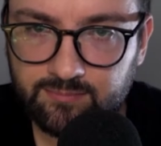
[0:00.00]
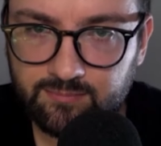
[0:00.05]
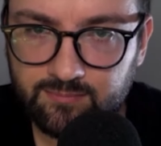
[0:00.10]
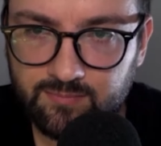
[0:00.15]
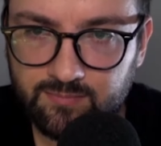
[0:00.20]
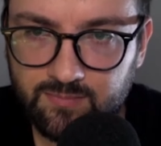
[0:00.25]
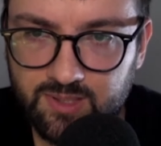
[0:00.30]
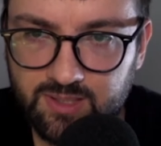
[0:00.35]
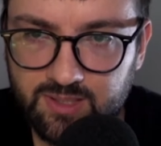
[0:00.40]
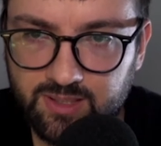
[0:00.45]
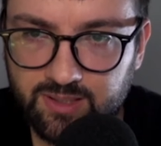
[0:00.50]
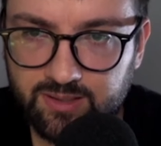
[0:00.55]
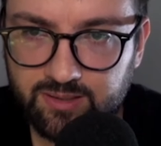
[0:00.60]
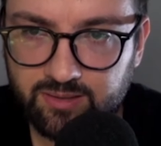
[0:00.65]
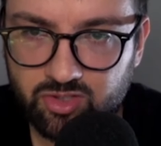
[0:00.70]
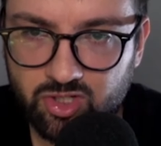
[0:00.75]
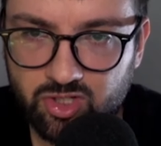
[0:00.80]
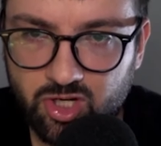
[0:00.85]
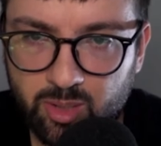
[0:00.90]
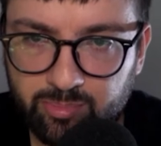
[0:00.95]
Let's get the
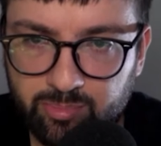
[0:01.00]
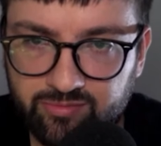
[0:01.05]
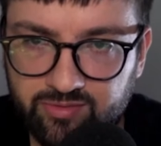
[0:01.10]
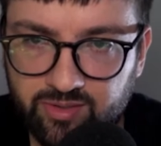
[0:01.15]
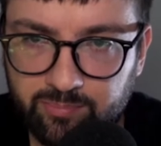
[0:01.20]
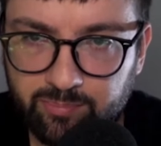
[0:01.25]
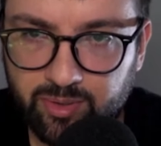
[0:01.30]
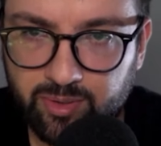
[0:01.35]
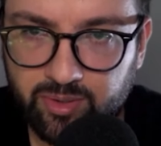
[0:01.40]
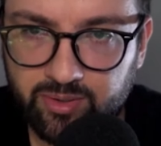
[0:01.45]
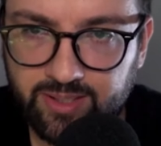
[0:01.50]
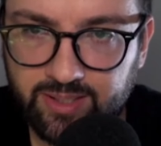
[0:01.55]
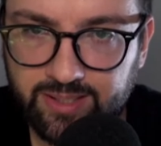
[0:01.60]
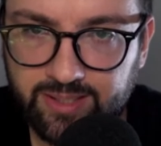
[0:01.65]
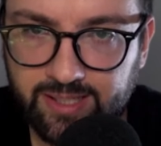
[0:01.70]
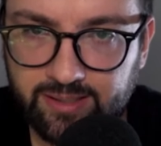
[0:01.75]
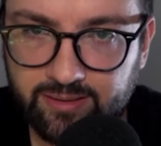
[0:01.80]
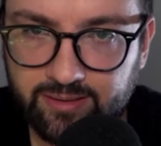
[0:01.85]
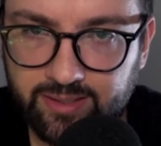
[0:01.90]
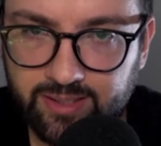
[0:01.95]
top of it poking
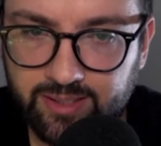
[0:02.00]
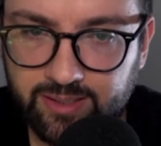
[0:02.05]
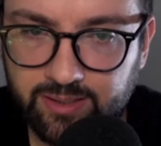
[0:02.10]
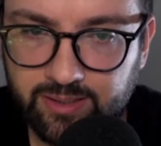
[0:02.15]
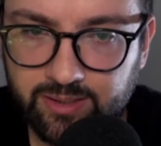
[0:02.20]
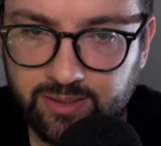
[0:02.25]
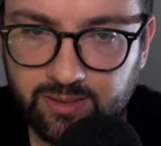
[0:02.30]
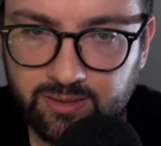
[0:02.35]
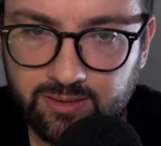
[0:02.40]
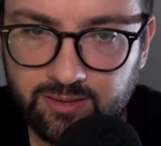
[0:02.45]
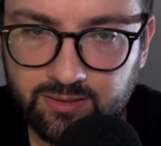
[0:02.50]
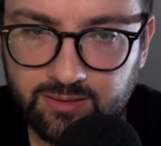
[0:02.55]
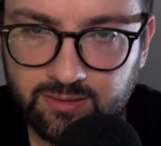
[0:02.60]
out here.